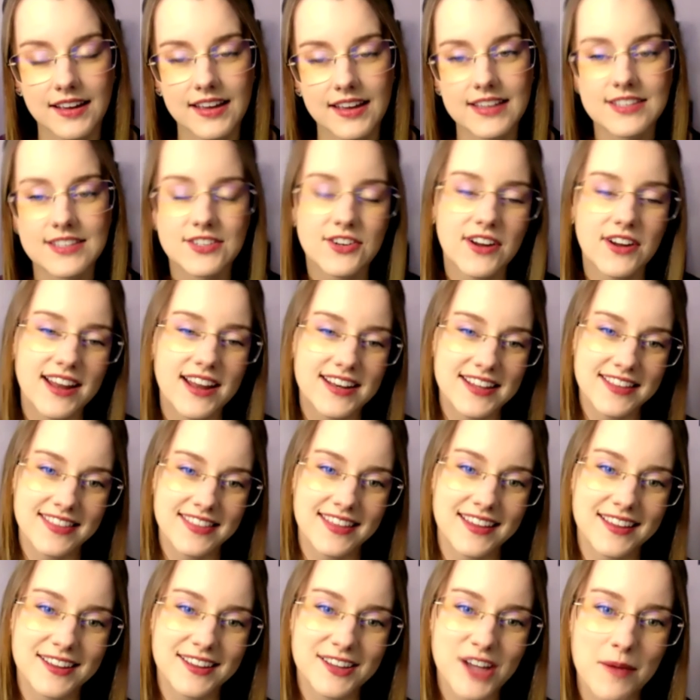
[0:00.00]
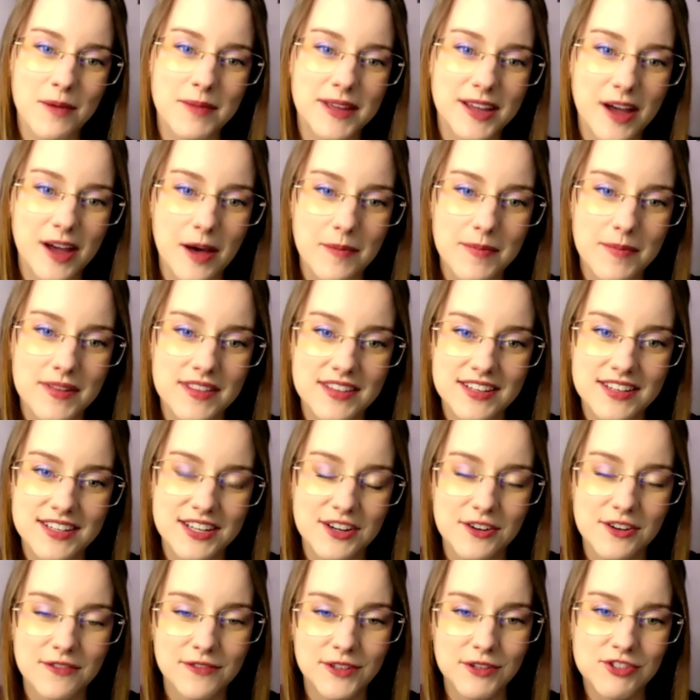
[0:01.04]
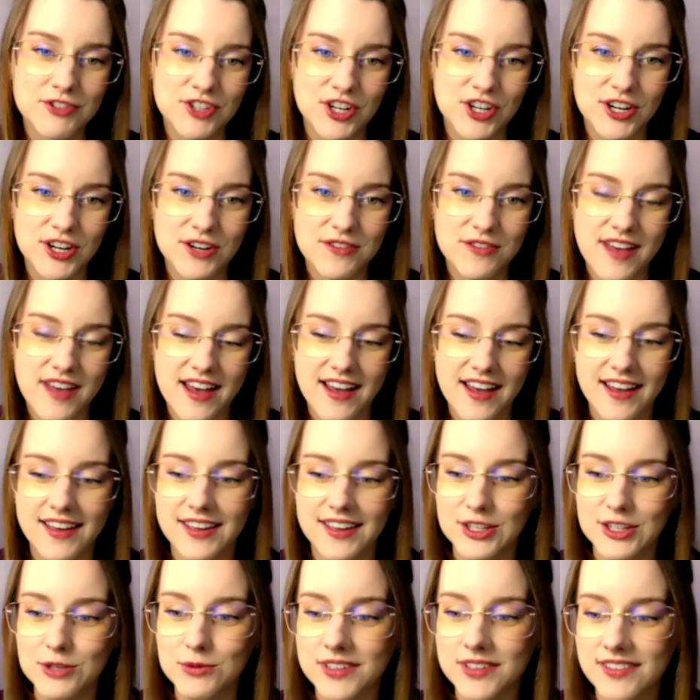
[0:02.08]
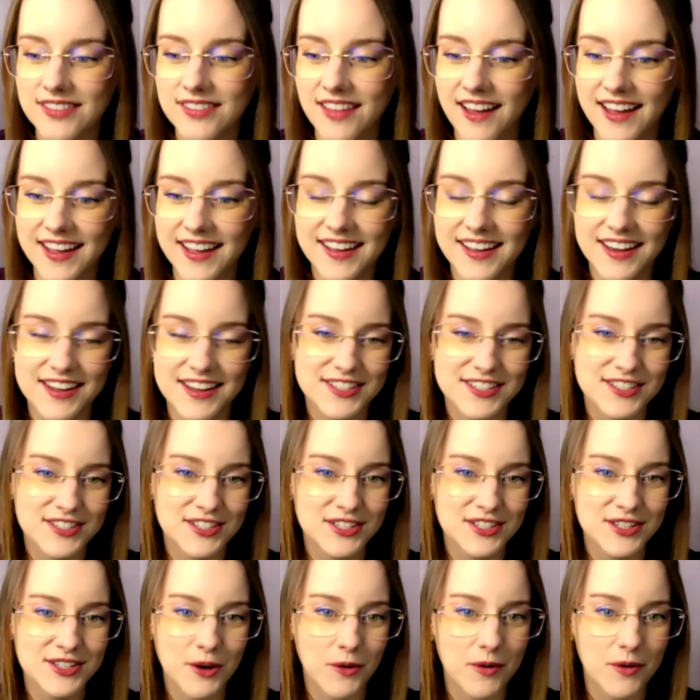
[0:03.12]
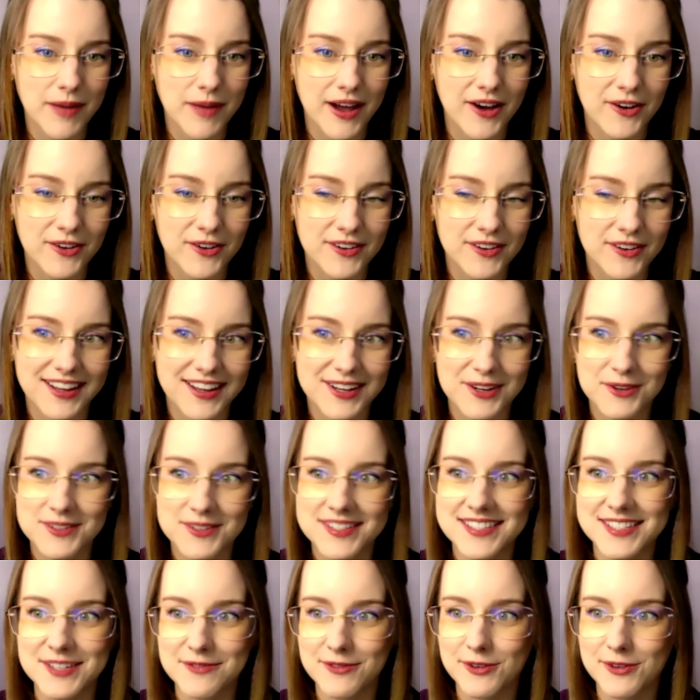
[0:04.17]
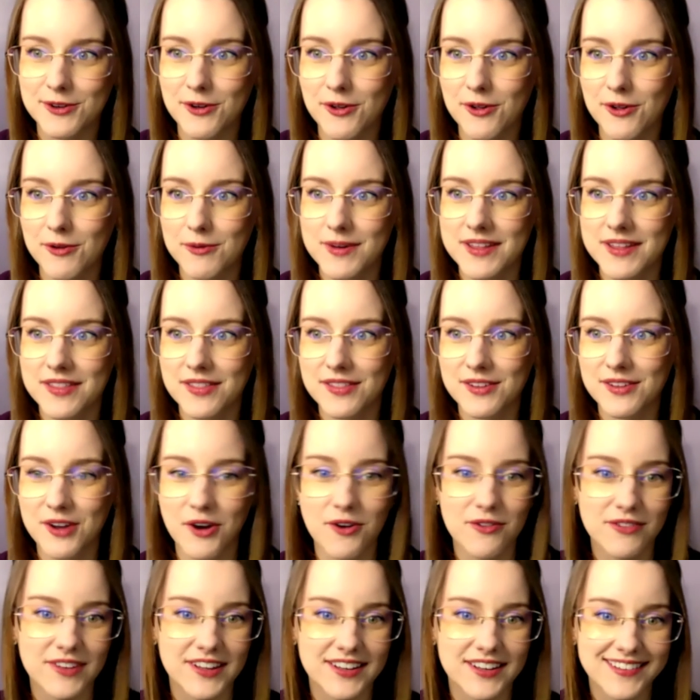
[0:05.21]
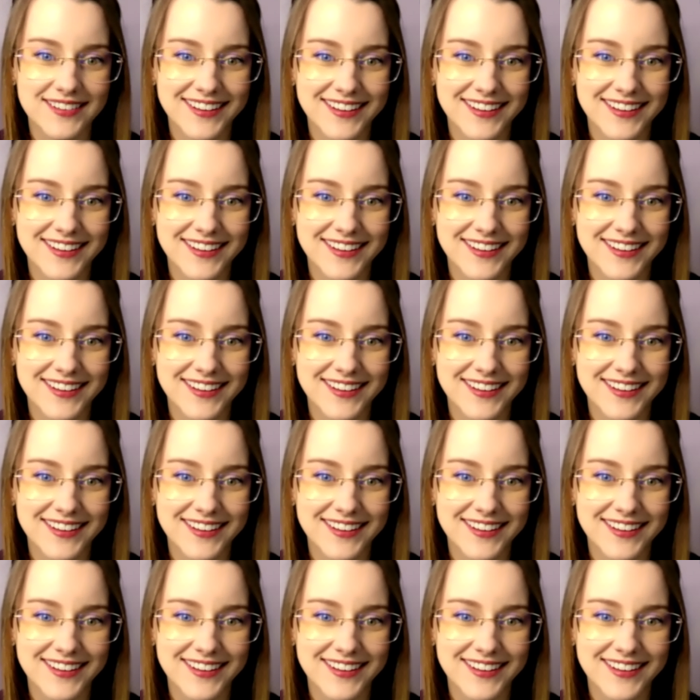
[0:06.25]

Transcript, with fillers: Is there anything coming up in the near future that you would like us to know about? I know it's difficult with COVID.